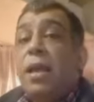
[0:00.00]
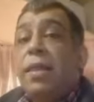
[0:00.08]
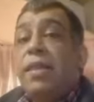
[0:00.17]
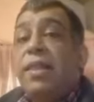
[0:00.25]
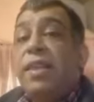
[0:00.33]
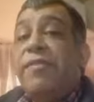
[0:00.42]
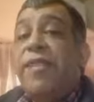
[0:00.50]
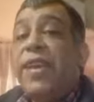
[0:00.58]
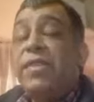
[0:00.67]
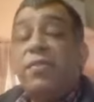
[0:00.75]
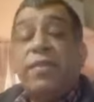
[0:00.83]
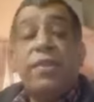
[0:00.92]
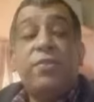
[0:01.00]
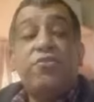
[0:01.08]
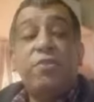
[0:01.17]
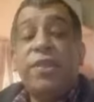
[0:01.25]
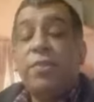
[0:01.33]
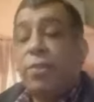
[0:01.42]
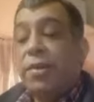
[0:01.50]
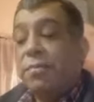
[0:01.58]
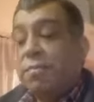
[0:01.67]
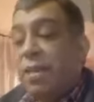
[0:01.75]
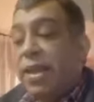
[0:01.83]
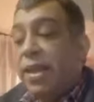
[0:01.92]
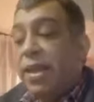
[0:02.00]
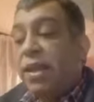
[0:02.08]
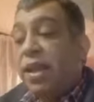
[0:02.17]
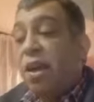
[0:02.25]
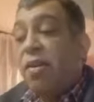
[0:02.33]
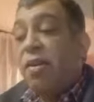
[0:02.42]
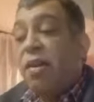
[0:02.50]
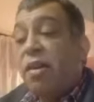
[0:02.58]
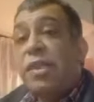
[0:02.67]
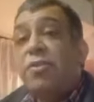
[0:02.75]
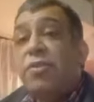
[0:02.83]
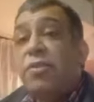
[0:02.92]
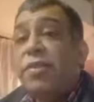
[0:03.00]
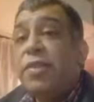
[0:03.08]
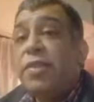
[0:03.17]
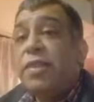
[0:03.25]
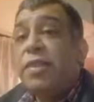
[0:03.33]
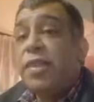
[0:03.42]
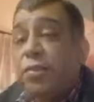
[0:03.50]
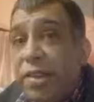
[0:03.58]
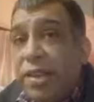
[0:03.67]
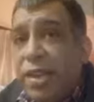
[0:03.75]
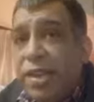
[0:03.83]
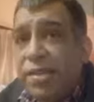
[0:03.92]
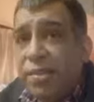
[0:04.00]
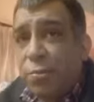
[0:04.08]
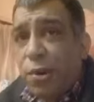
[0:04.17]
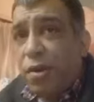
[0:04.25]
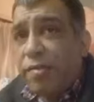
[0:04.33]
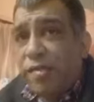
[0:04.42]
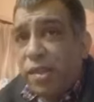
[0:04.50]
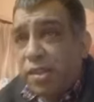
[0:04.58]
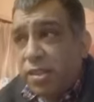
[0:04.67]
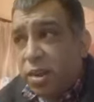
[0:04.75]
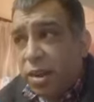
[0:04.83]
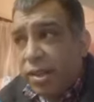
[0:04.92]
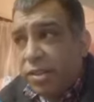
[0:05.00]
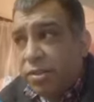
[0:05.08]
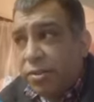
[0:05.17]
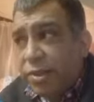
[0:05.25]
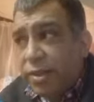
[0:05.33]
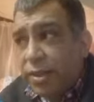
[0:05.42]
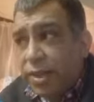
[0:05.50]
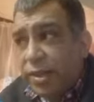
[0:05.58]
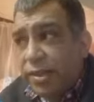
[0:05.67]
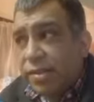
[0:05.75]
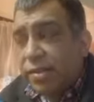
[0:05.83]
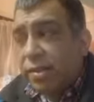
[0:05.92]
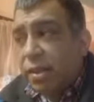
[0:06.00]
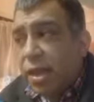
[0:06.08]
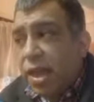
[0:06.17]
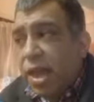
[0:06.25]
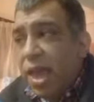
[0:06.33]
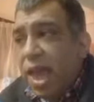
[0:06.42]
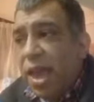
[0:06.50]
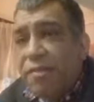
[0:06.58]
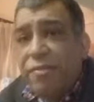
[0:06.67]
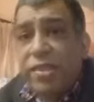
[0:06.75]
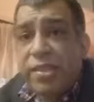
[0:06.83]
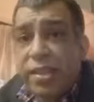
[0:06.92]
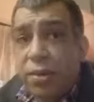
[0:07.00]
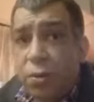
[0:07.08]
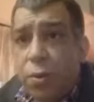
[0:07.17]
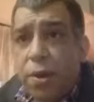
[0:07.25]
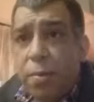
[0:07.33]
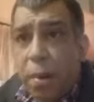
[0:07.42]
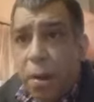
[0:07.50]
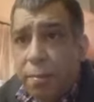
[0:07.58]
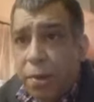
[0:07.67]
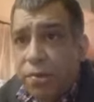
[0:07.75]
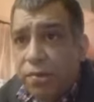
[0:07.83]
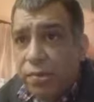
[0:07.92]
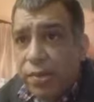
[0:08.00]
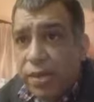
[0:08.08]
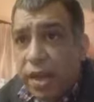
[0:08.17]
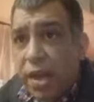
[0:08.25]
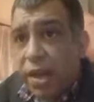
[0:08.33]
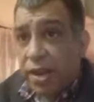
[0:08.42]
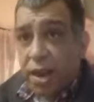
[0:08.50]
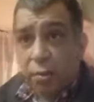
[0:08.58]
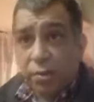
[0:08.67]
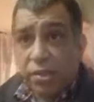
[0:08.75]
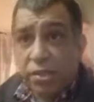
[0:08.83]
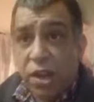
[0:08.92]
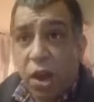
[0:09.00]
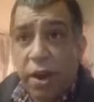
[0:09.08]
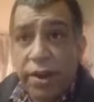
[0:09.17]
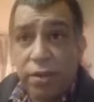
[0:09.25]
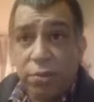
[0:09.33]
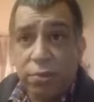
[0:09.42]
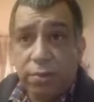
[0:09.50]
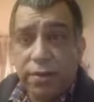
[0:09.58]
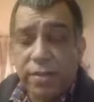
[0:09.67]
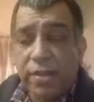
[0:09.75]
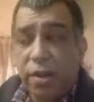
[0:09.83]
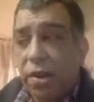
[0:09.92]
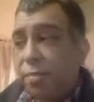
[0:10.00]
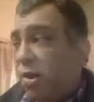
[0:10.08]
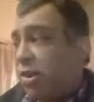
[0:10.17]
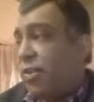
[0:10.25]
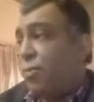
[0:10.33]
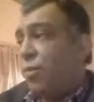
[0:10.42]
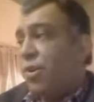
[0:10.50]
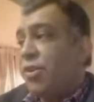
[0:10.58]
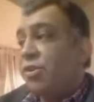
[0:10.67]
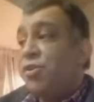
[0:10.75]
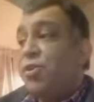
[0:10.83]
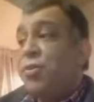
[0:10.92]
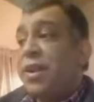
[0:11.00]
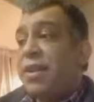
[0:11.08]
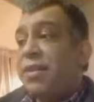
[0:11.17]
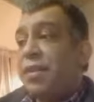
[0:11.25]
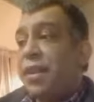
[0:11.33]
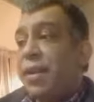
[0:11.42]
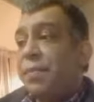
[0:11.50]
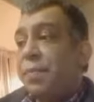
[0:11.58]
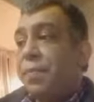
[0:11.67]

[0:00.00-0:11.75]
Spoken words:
The effects of this drink with me, now I've been doing this for 3 years, and when I first started doing this, every single one of my bones was hurting. I was tired all the time. I didn't want to do anything.